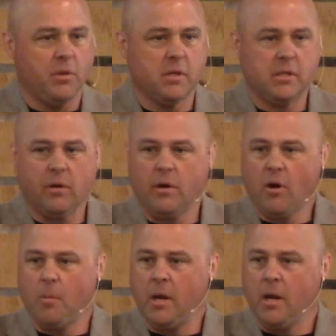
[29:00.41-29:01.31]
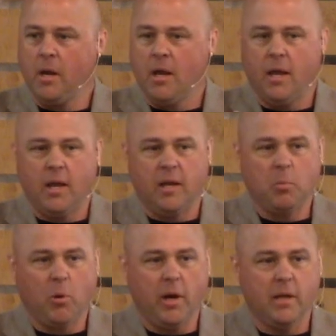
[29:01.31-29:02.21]
in with the Assyrian army, and
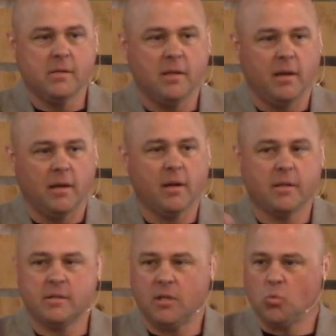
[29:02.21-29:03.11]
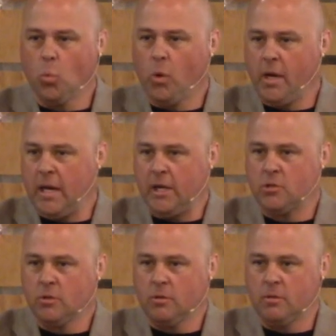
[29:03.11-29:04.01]
he prays, and God sends one
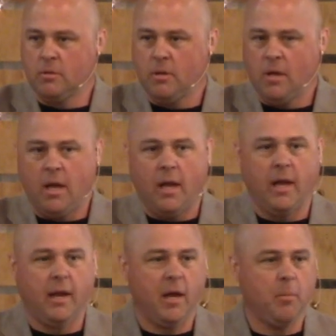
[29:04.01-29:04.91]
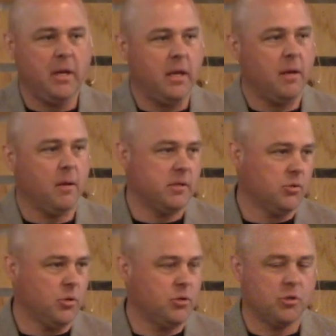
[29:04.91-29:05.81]
angel. And how many
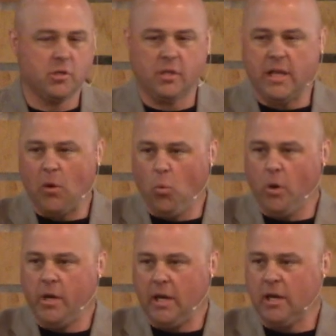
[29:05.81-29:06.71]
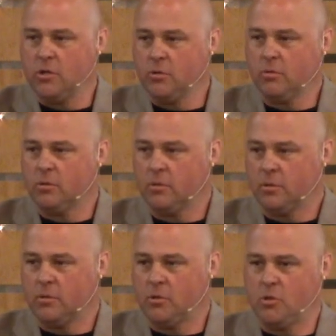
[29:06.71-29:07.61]
soldiers did that one angel
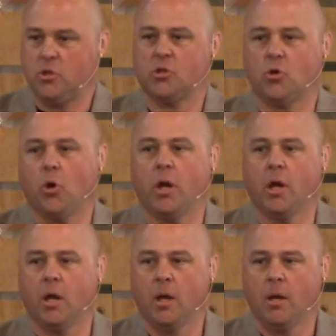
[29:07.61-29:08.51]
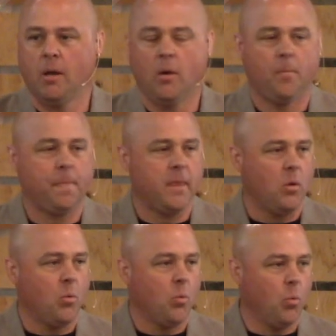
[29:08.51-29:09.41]
destroy?
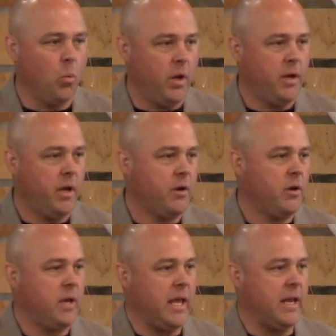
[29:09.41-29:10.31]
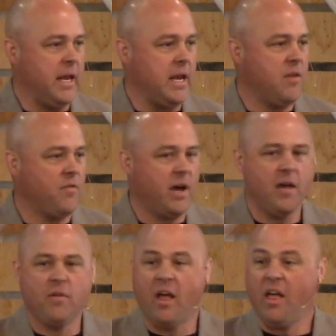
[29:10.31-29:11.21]

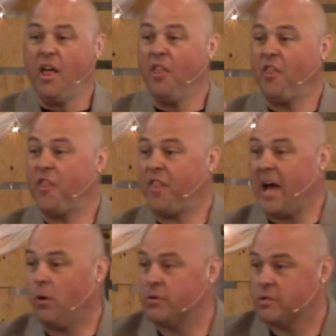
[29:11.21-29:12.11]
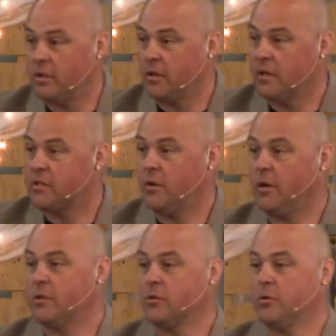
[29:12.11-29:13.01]
185,000
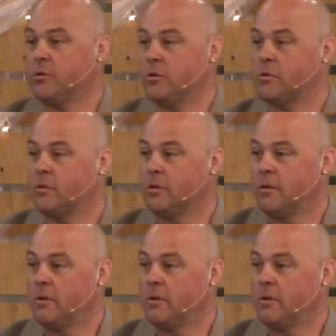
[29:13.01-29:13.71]
Assyrian soldiers.